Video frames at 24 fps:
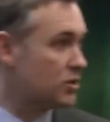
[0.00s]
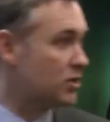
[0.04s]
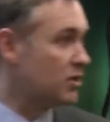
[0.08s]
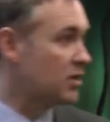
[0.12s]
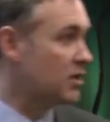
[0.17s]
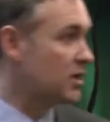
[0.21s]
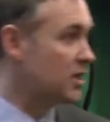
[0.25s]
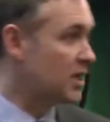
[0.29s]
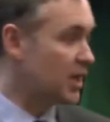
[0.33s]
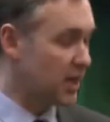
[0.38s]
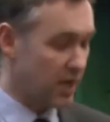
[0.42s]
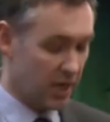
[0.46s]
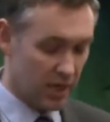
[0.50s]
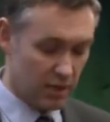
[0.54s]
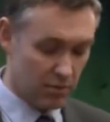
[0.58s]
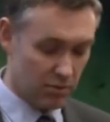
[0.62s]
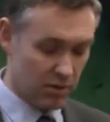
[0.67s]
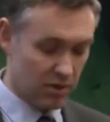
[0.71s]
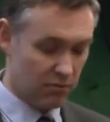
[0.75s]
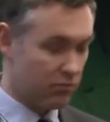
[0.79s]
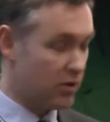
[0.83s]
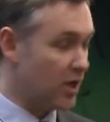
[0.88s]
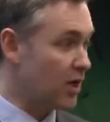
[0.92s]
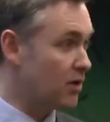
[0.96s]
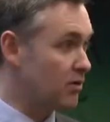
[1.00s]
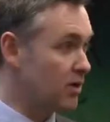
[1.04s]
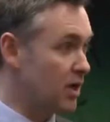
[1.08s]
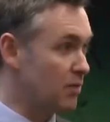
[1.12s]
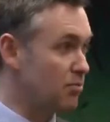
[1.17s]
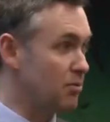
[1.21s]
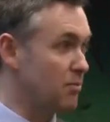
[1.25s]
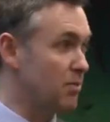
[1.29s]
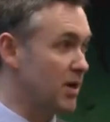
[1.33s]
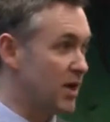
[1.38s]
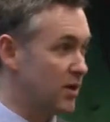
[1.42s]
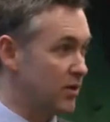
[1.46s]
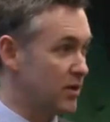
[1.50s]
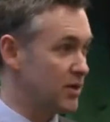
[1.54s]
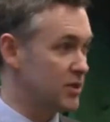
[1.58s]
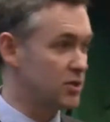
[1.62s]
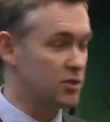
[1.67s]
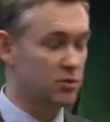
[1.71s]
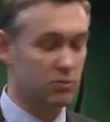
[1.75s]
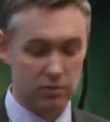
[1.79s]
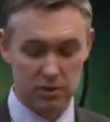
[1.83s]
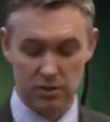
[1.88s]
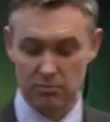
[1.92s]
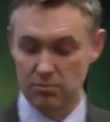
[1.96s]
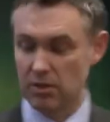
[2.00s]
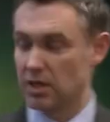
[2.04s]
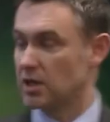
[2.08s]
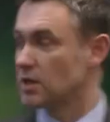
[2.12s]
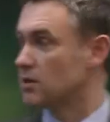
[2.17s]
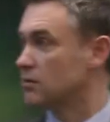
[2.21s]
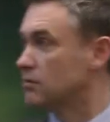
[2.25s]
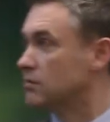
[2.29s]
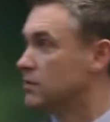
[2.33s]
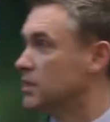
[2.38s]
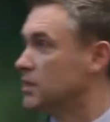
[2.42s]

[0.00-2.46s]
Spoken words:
to get anyone wired up about this, talk to one.